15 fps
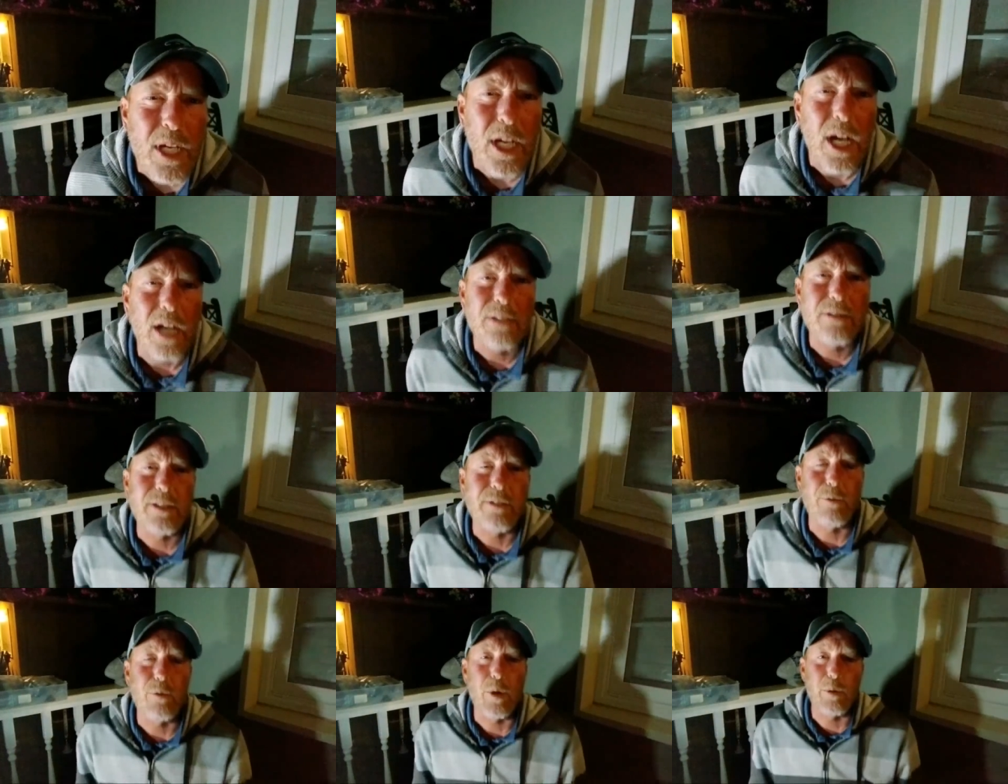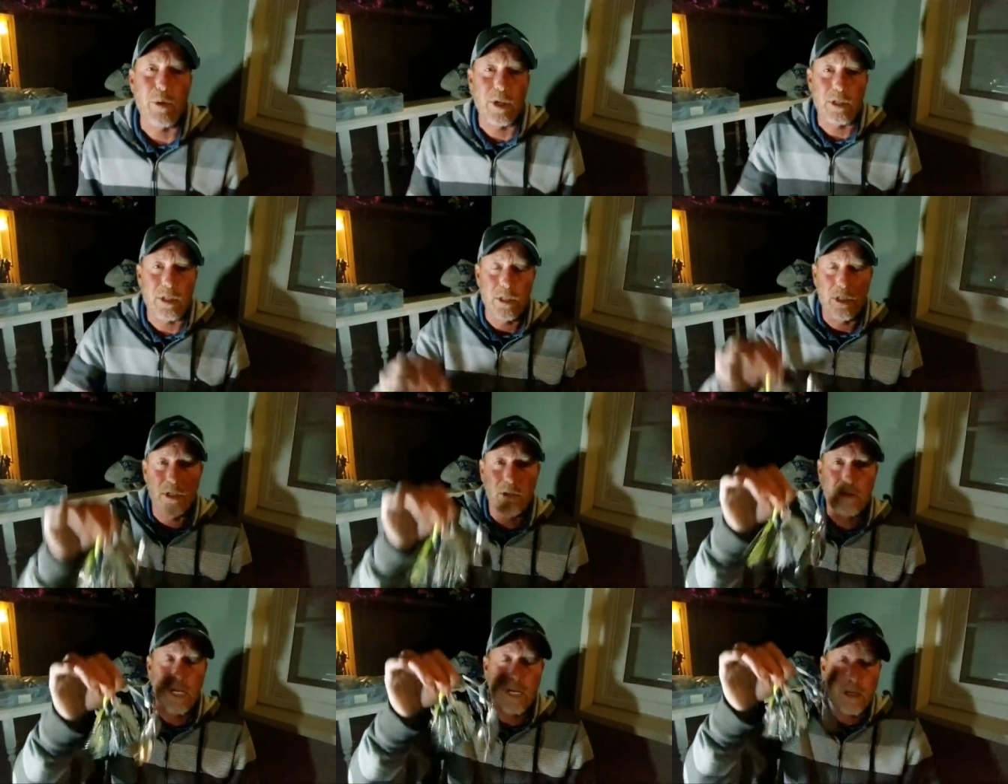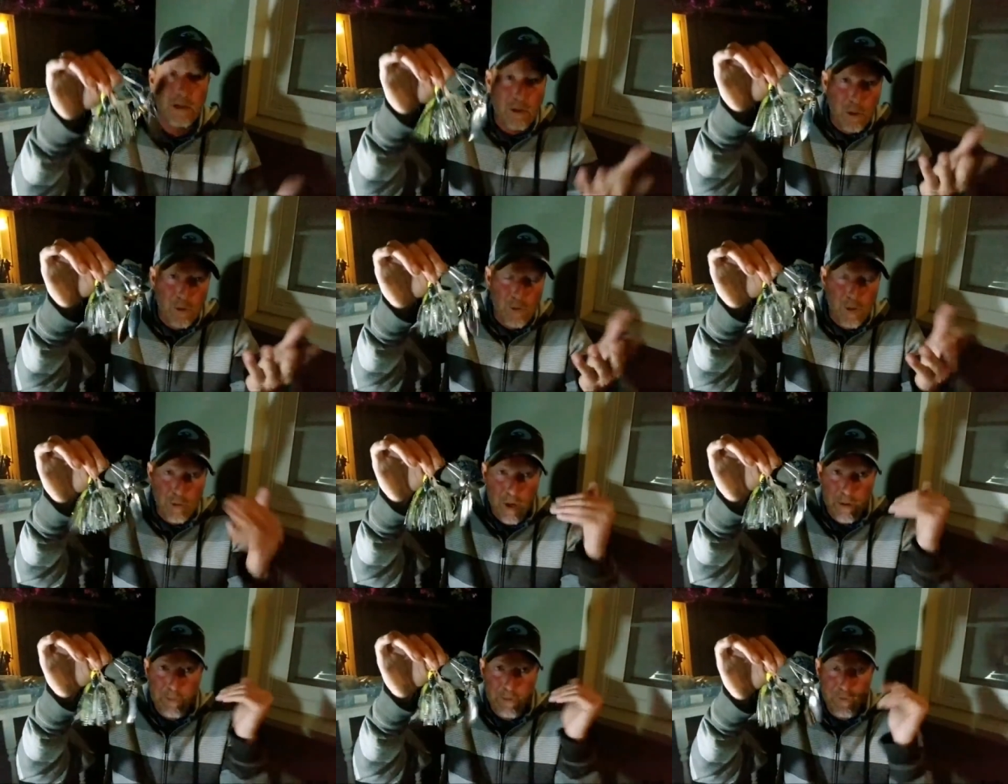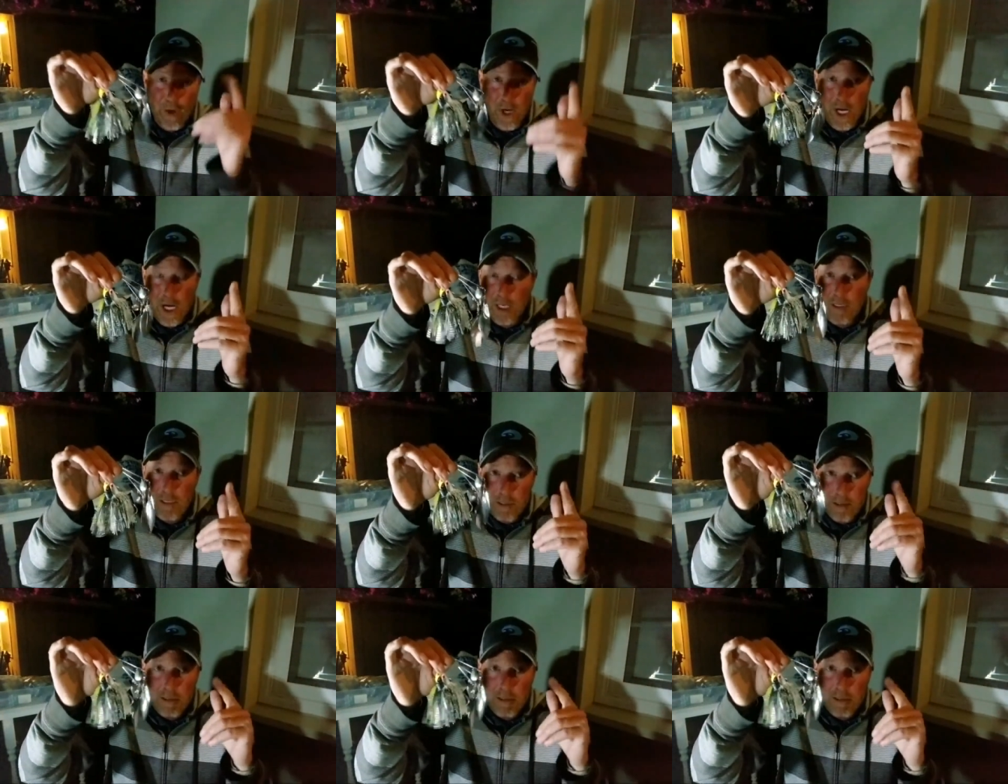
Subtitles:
How does the giveaway work? Okay, I'll go over it right before I end.